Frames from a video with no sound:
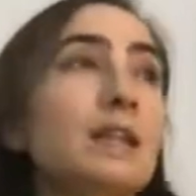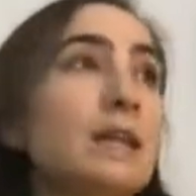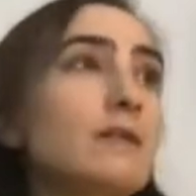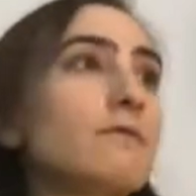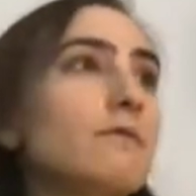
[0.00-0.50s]

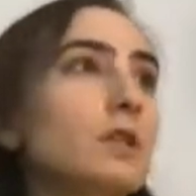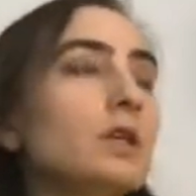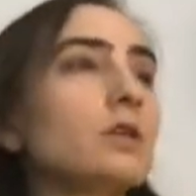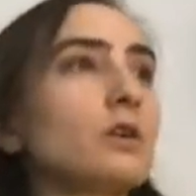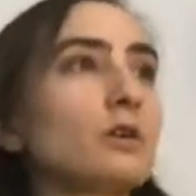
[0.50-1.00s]
and that
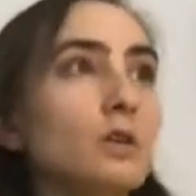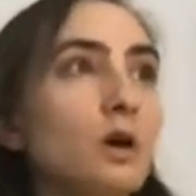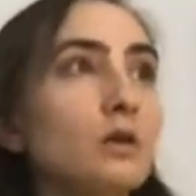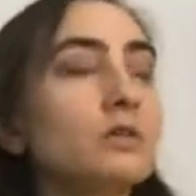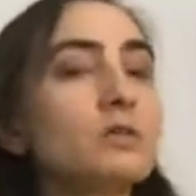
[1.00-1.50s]
filling in our
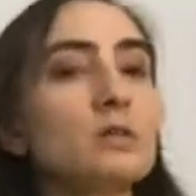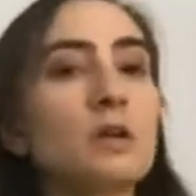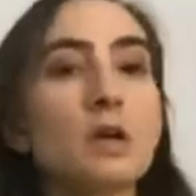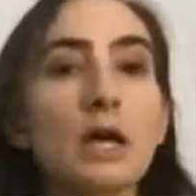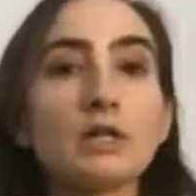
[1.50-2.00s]
lungs.
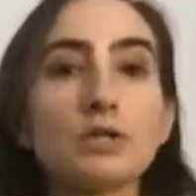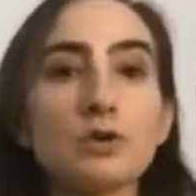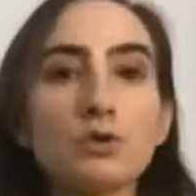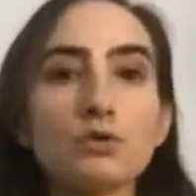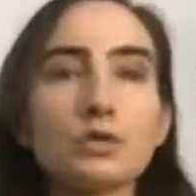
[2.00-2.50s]
And
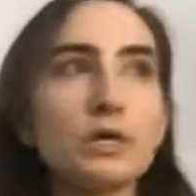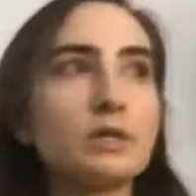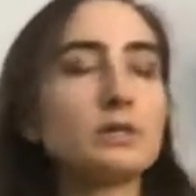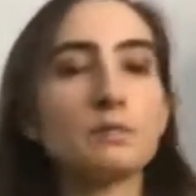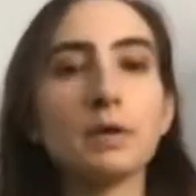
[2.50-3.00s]
so
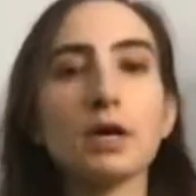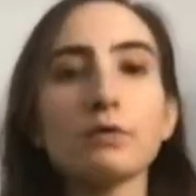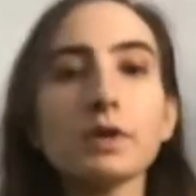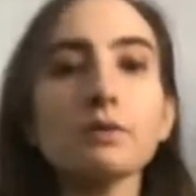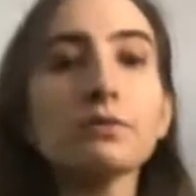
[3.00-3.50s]
does the
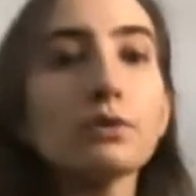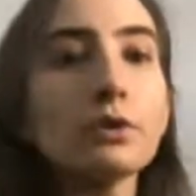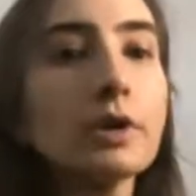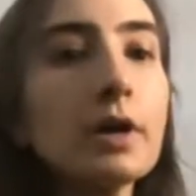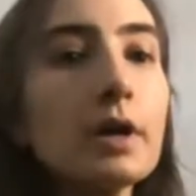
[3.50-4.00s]
pelvic
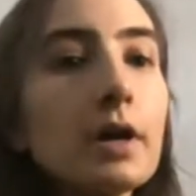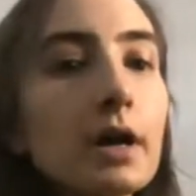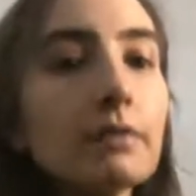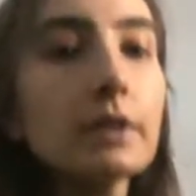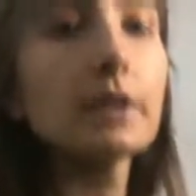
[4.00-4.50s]
floor. I